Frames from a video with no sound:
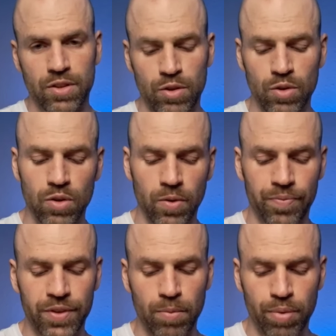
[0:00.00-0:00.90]
to
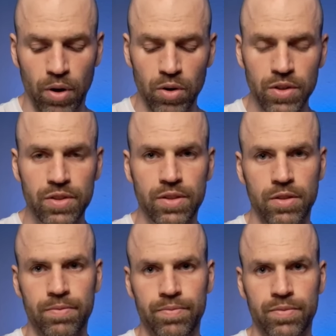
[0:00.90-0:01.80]
post
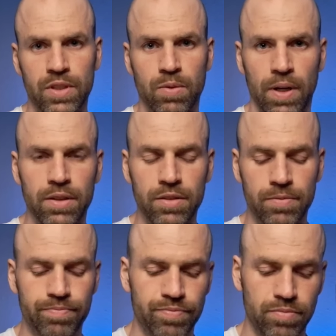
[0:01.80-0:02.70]
quants.
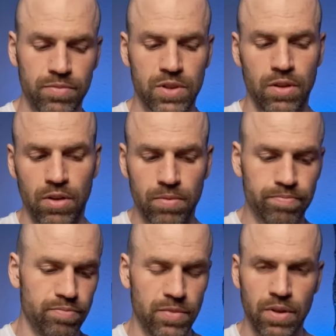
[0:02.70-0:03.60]
So
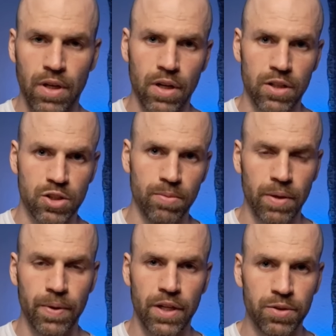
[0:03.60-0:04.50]
assuming
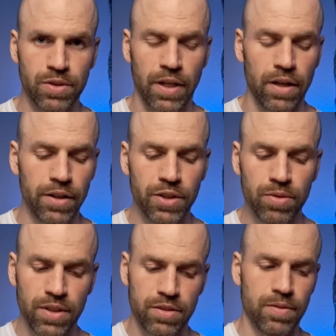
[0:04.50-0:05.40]
we are using handling
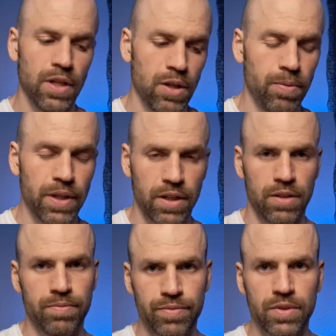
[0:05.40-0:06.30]
units, we
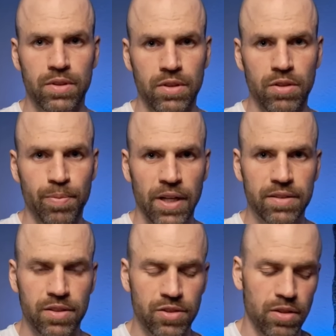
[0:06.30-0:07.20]
can replace
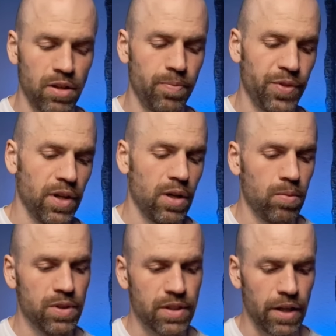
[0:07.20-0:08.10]
this term
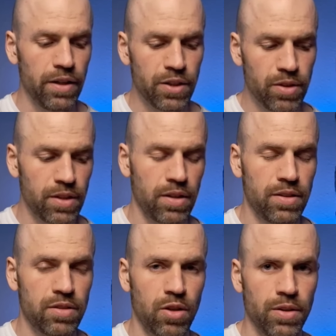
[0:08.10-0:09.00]
with handling unit in
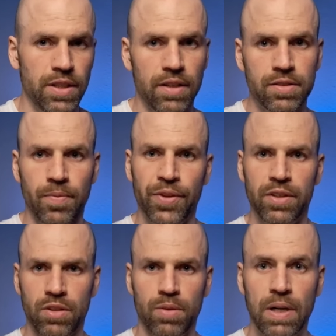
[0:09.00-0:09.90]
this context.
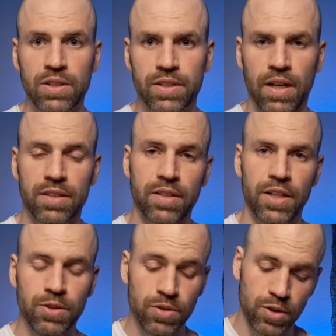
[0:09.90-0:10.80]
So the warehouse tasks are
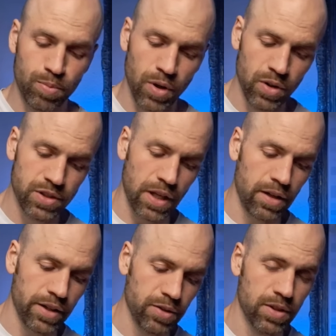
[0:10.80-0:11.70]
used to post
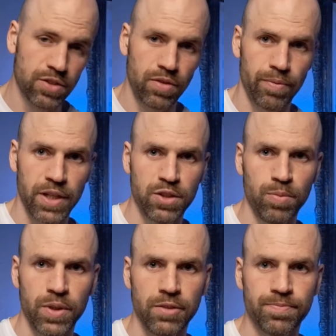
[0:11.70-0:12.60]
handling units from A to
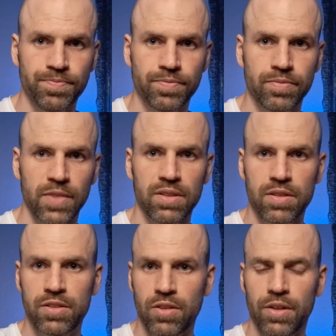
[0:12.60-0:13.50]
B. This
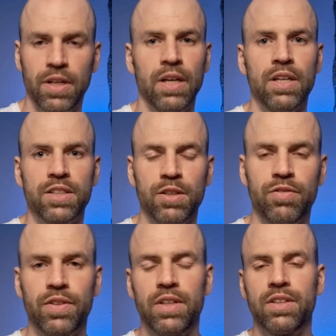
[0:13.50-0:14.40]
is not
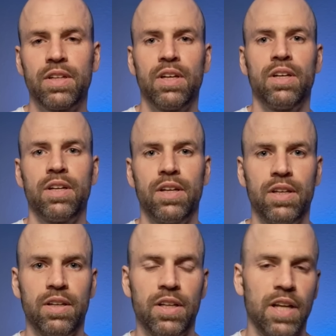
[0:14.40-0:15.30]
different
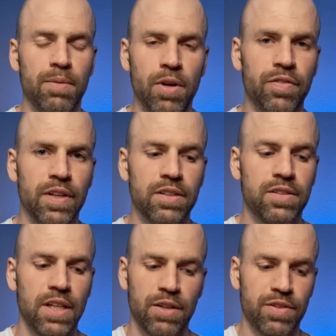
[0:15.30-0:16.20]
in MFS.
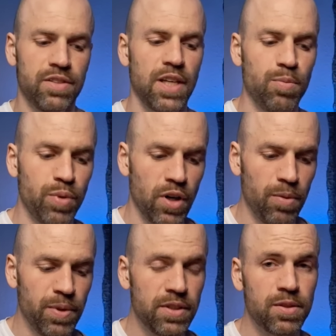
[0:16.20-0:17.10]
They have the same
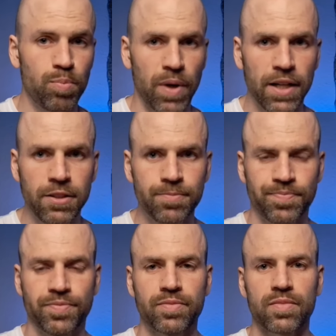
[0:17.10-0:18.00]
purpose, but
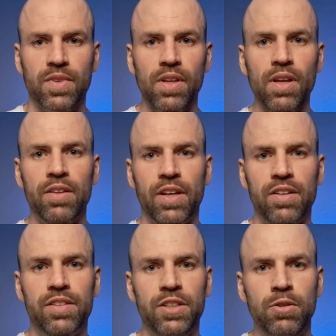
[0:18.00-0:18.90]
there
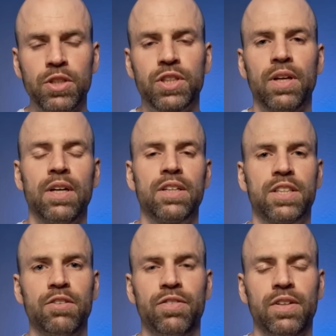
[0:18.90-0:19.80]
is a huge
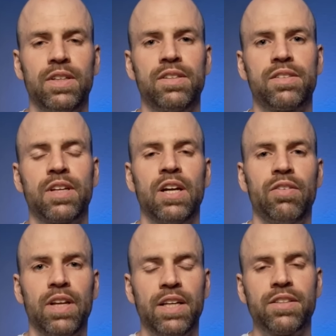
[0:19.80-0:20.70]
difference
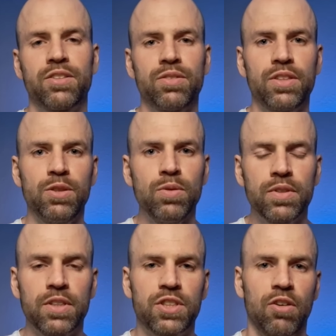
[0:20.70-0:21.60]
related to the
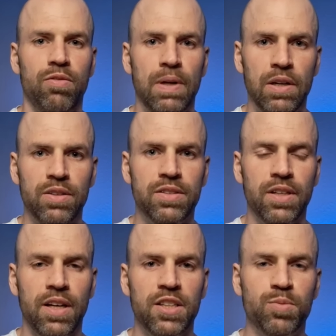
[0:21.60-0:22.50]
usage of warehouse
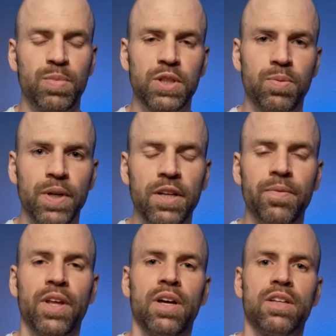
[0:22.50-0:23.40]
tasks
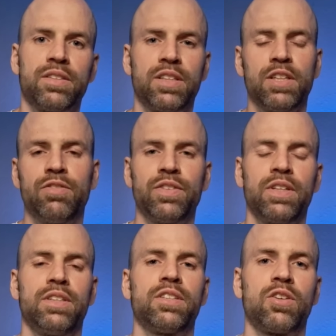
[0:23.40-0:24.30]
between the
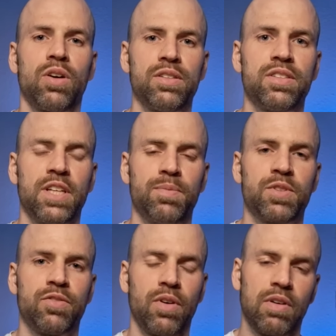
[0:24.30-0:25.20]
different concepts
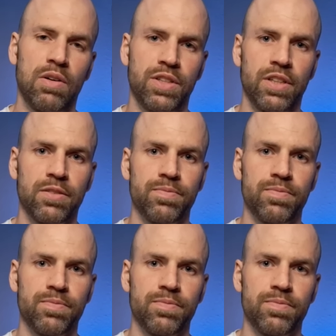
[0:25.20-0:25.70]
for routing.